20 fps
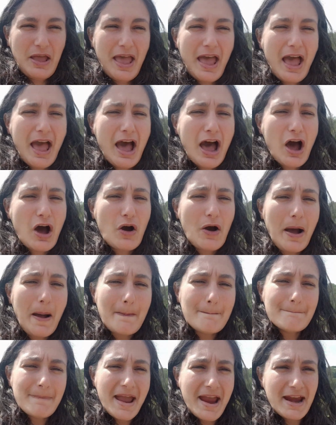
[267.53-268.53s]
Our
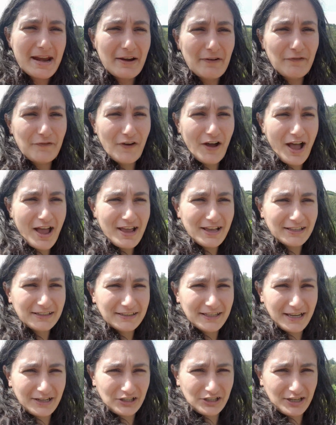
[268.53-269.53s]
main fire
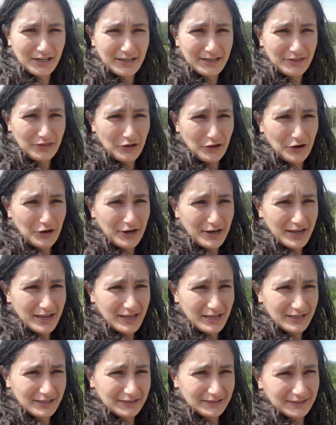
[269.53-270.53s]
sector though
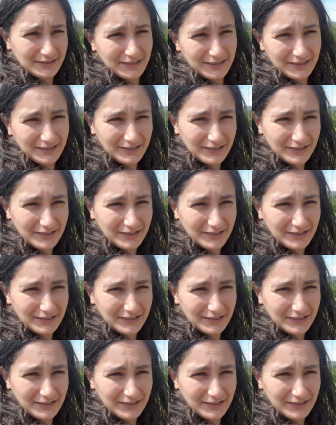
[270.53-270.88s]
is